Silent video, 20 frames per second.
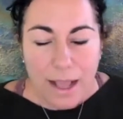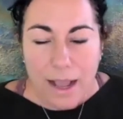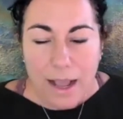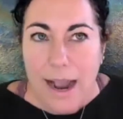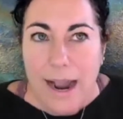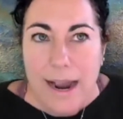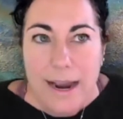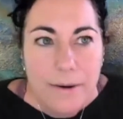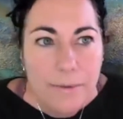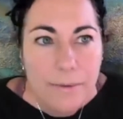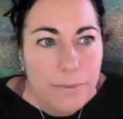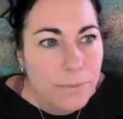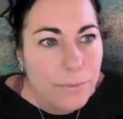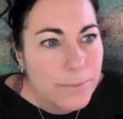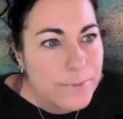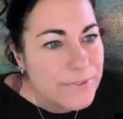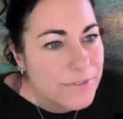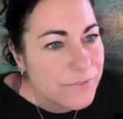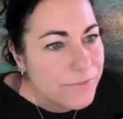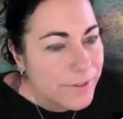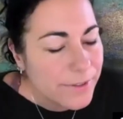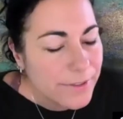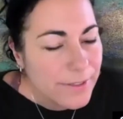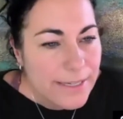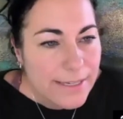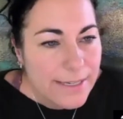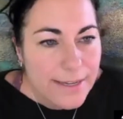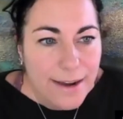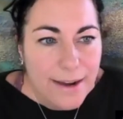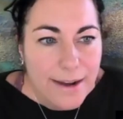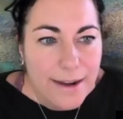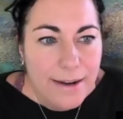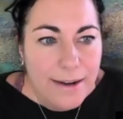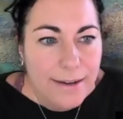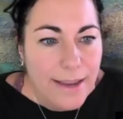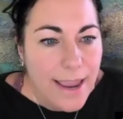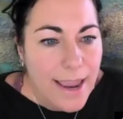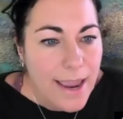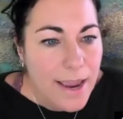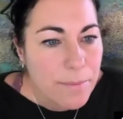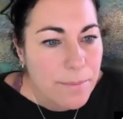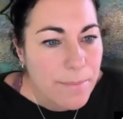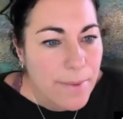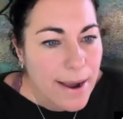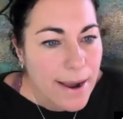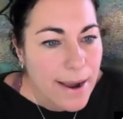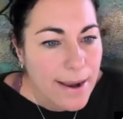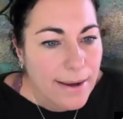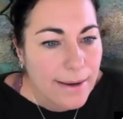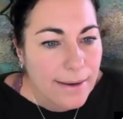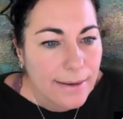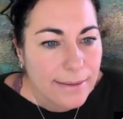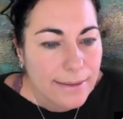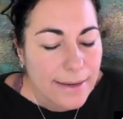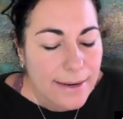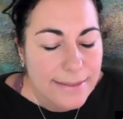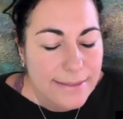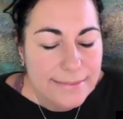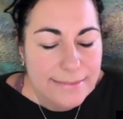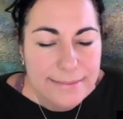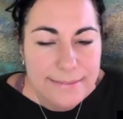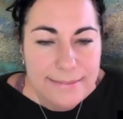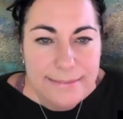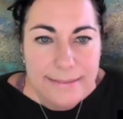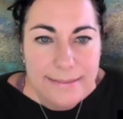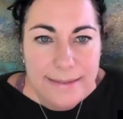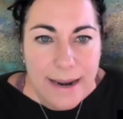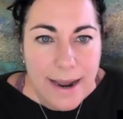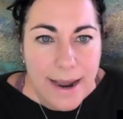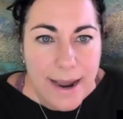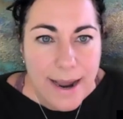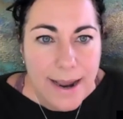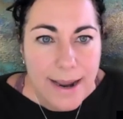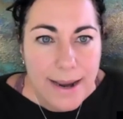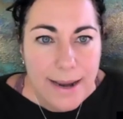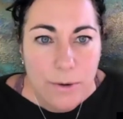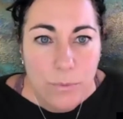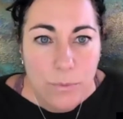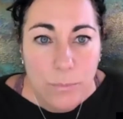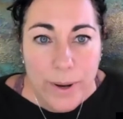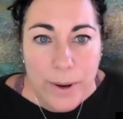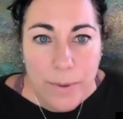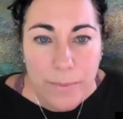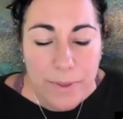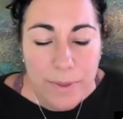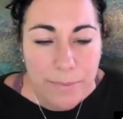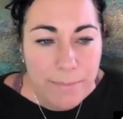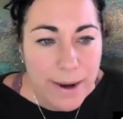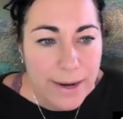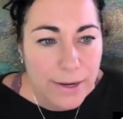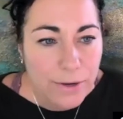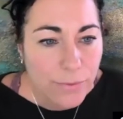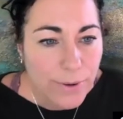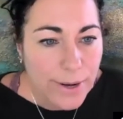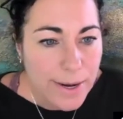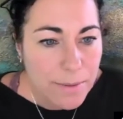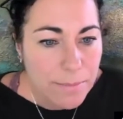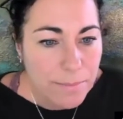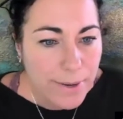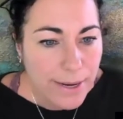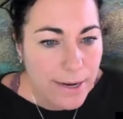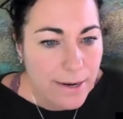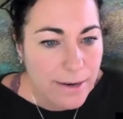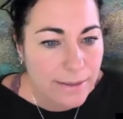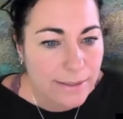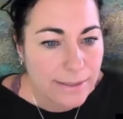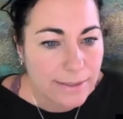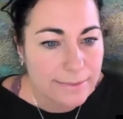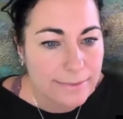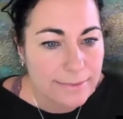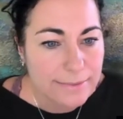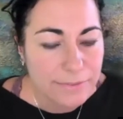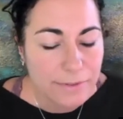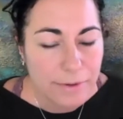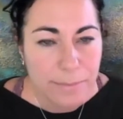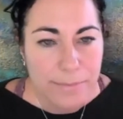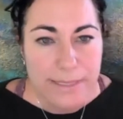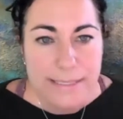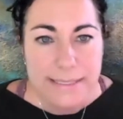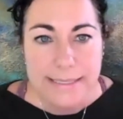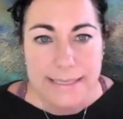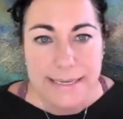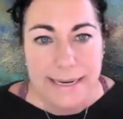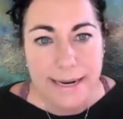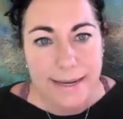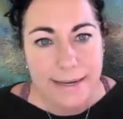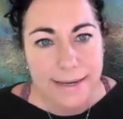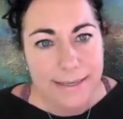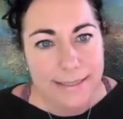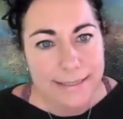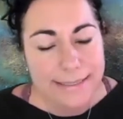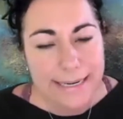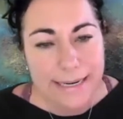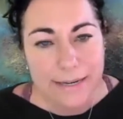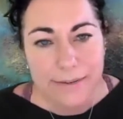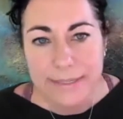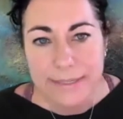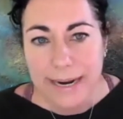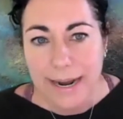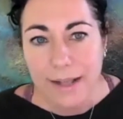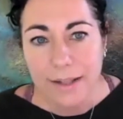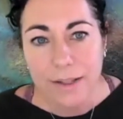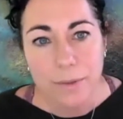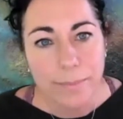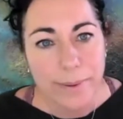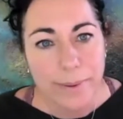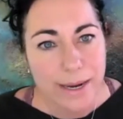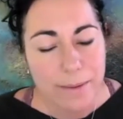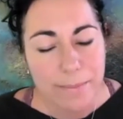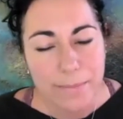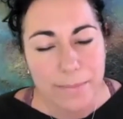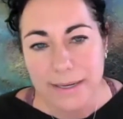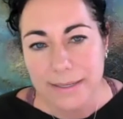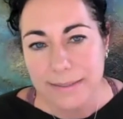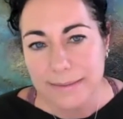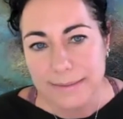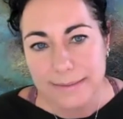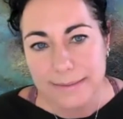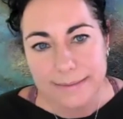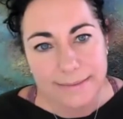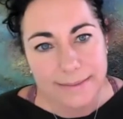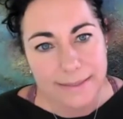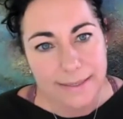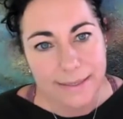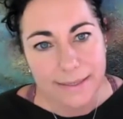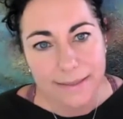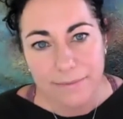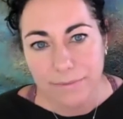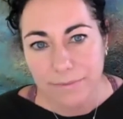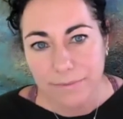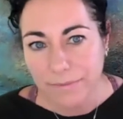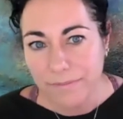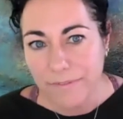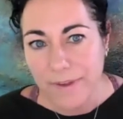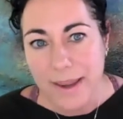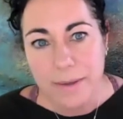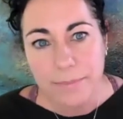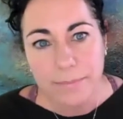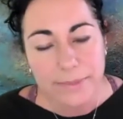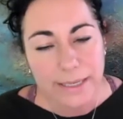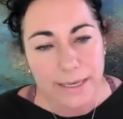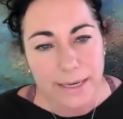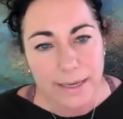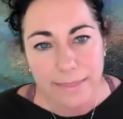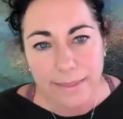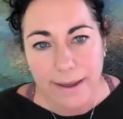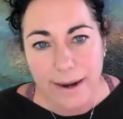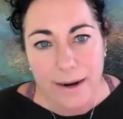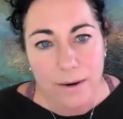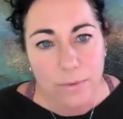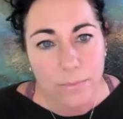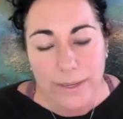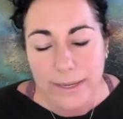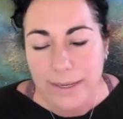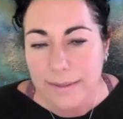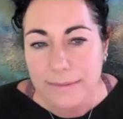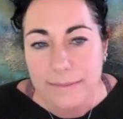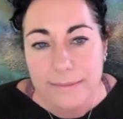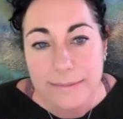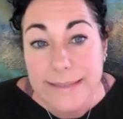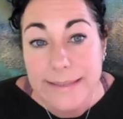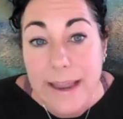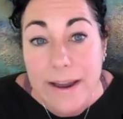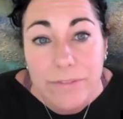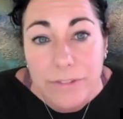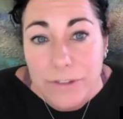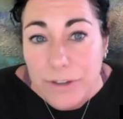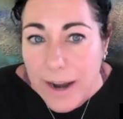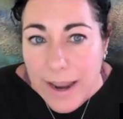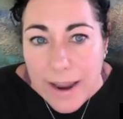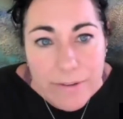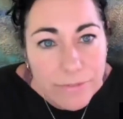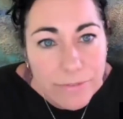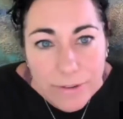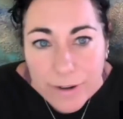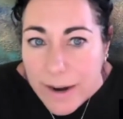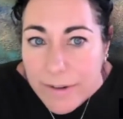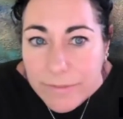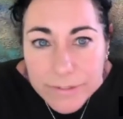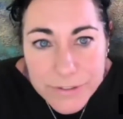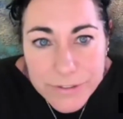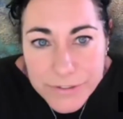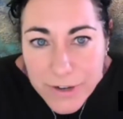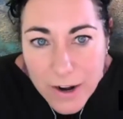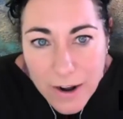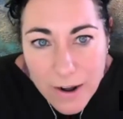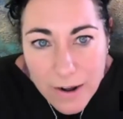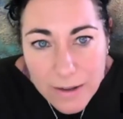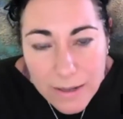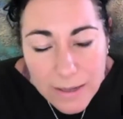I was very young and my cousins and I went with my grandparents from Indiana down to Alabama to see family that we never, ever, ever saw.